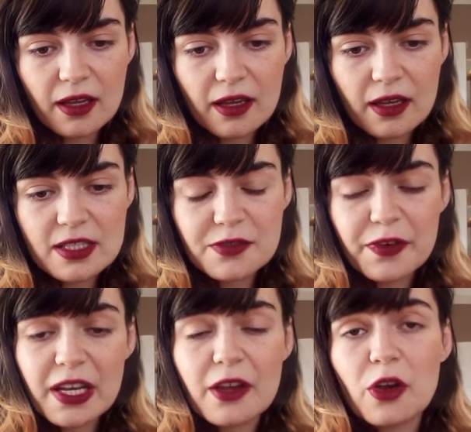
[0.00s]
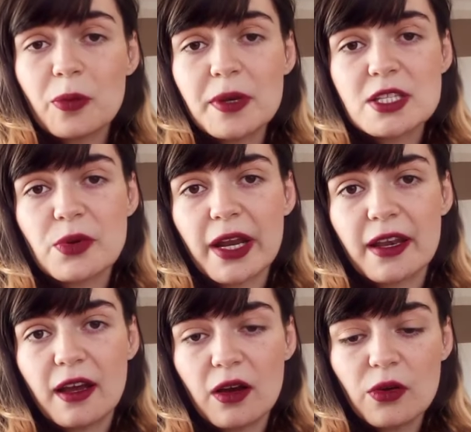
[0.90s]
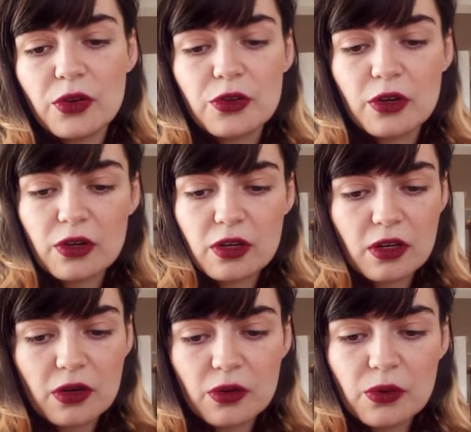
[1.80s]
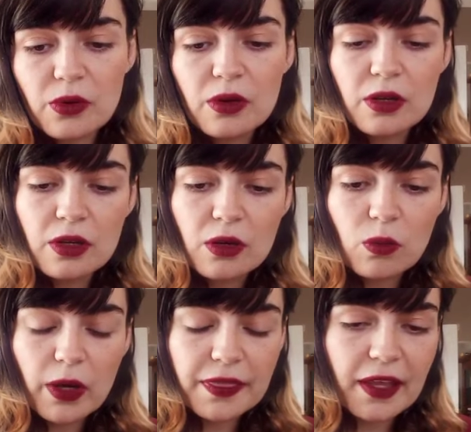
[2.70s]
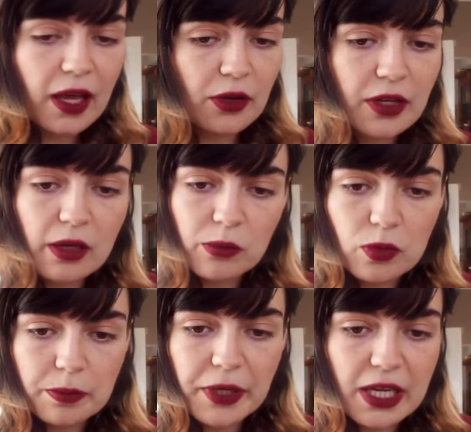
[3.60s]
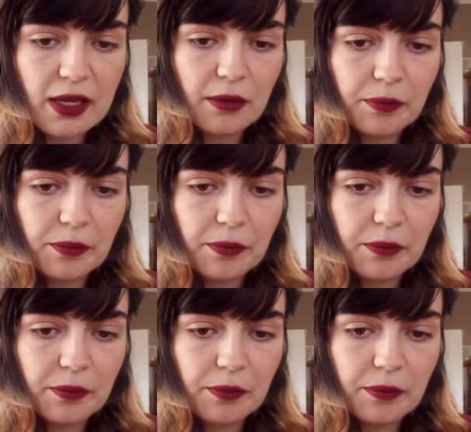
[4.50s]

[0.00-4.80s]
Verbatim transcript: it's feeling hopeless right now. You don't know what the outcome will be.